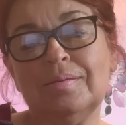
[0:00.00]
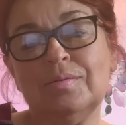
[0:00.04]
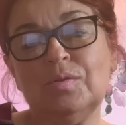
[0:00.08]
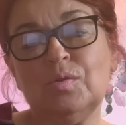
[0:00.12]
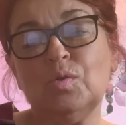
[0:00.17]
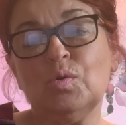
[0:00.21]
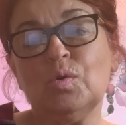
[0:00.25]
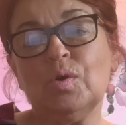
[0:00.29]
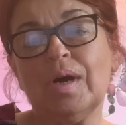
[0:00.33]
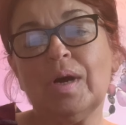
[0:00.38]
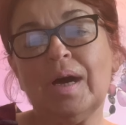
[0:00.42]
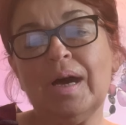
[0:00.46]

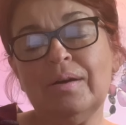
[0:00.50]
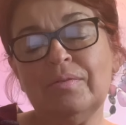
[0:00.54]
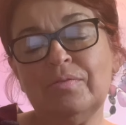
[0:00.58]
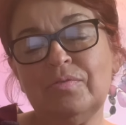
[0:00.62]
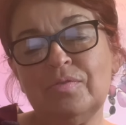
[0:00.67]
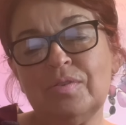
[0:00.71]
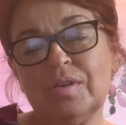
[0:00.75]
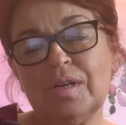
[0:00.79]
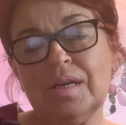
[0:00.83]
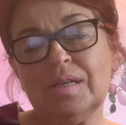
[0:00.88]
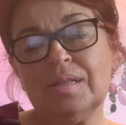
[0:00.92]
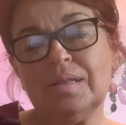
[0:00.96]
you have
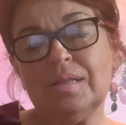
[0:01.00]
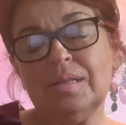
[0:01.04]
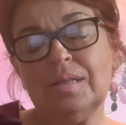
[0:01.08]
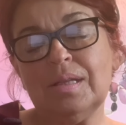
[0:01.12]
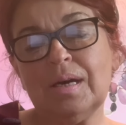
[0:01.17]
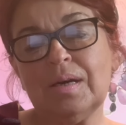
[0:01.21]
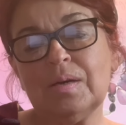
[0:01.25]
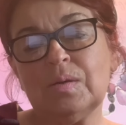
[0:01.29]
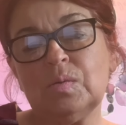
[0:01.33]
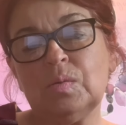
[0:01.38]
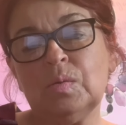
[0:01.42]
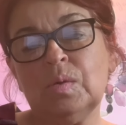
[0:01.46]
right
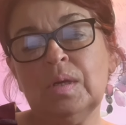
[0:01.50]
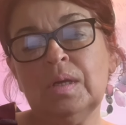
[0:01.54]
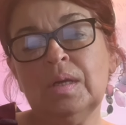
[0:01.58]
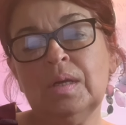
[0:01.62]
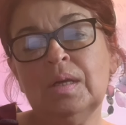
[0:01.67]
now,